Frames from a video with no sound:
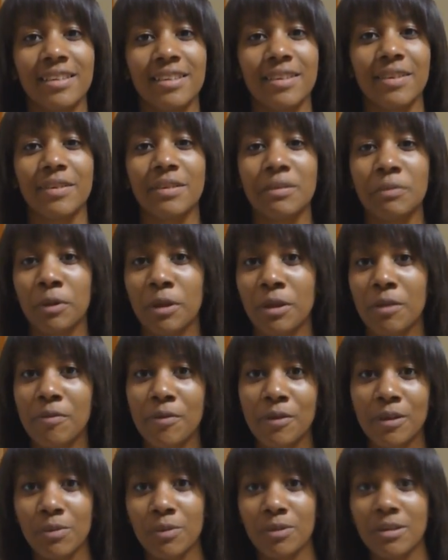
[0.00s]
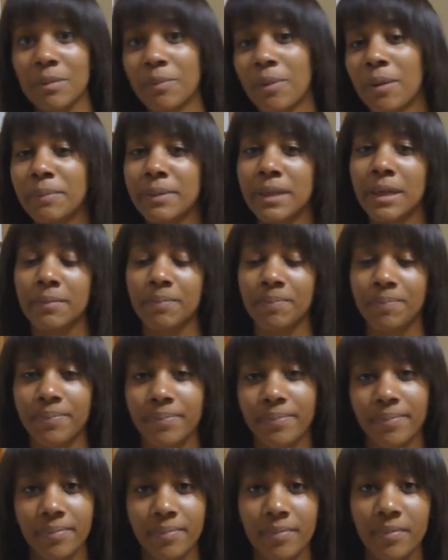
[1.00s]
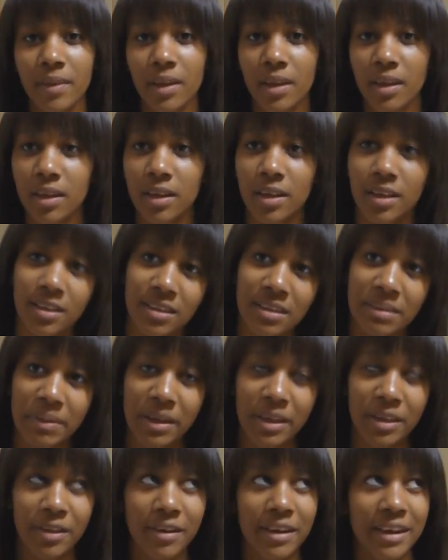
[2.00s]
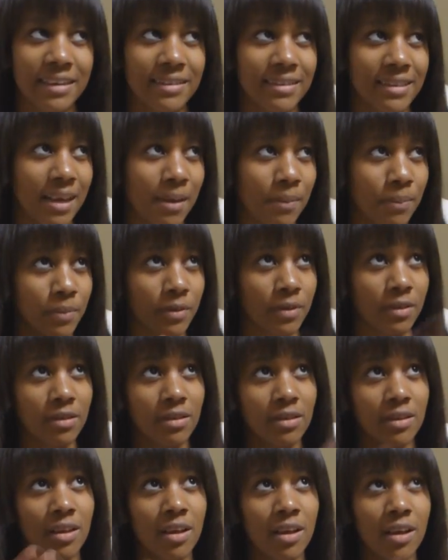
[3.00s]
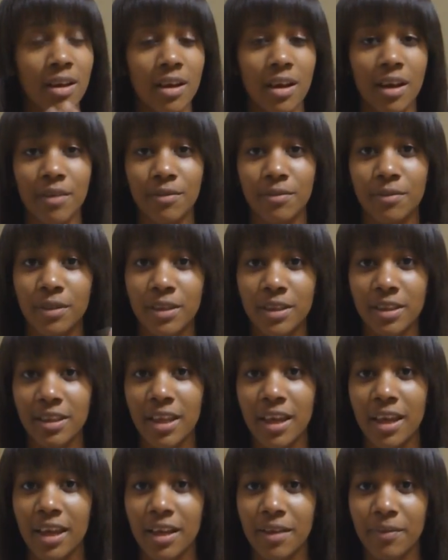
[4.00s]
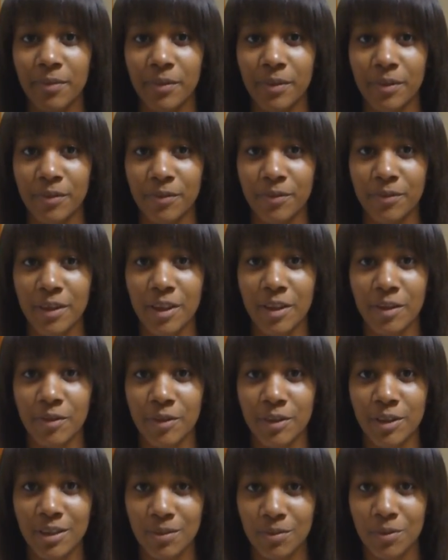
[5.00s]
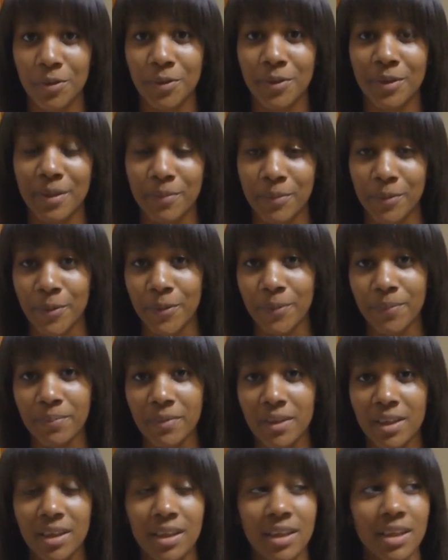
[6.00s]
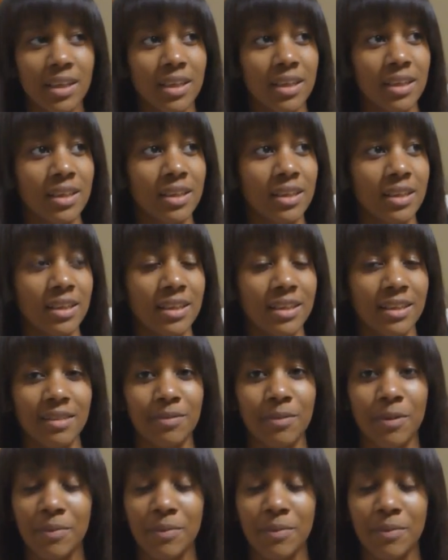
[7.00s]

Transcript: So it's one of the first words that popped up. And some other examples of another version of totemo is,